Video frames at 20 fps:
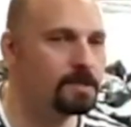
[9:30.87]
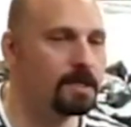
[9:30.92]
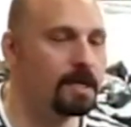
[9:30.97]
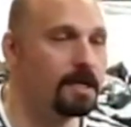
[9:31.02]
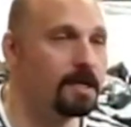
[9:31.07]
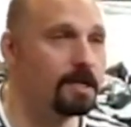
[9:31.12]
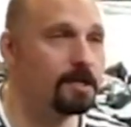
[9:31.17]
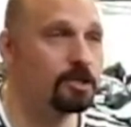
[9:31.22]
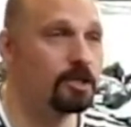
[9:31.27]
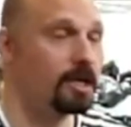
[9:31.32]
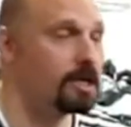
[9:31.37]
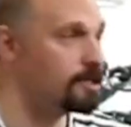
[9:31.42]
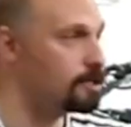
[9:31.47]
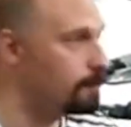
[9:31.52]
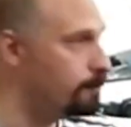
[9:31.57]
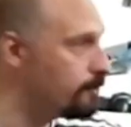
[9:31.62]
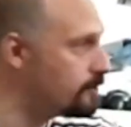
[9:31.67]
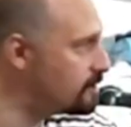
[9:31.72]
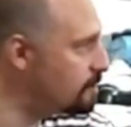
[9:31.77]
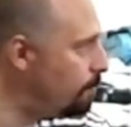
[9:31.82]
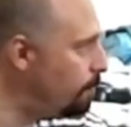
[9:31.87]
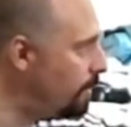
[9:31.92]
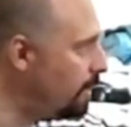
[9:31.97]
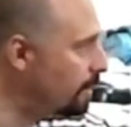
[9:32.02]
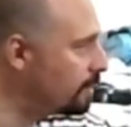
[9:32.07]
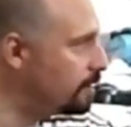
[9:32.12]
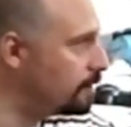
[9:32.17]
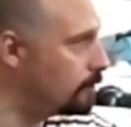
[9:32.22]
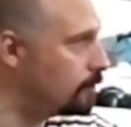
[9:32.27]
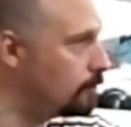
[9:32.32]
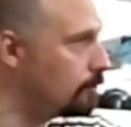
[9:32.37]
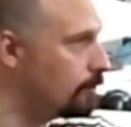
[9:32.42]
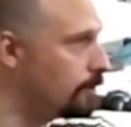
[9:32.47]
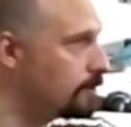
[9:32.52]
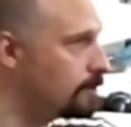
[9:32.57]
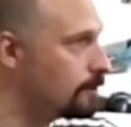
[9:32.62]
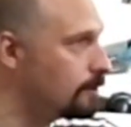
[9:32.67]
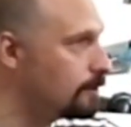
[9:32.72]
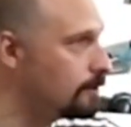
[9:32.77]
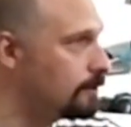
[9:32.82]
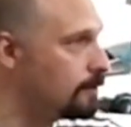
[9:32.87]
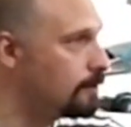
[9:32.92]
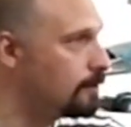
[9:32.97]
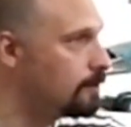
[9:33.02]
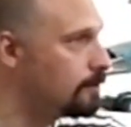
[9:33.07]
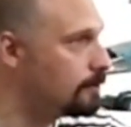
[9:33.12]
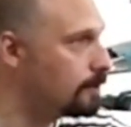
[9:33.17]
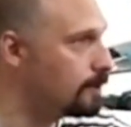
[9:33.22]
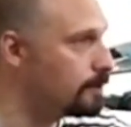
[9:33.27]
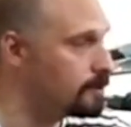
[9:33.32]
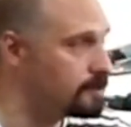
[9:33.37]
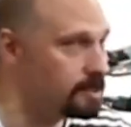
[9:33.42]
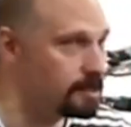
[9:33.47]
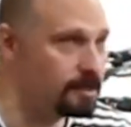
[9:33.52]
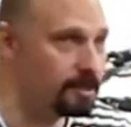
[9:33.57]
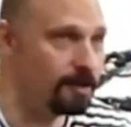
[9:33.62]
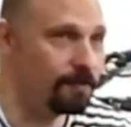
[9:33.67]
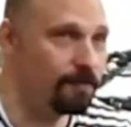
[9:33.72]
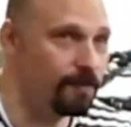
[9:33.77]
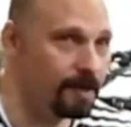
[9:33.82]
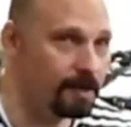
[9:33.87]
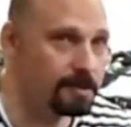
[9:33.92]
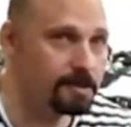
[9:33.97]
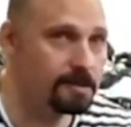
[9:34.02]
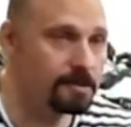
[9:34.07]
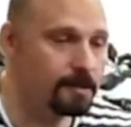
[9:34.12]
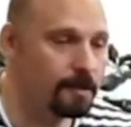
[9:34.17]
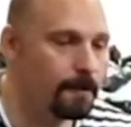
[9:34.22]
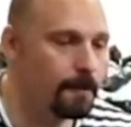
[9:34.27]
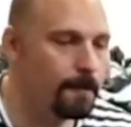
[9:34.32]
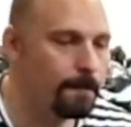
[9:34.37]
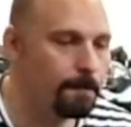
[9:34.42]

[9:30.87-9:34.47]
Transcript: and then she has the possibility to do it. These are three things.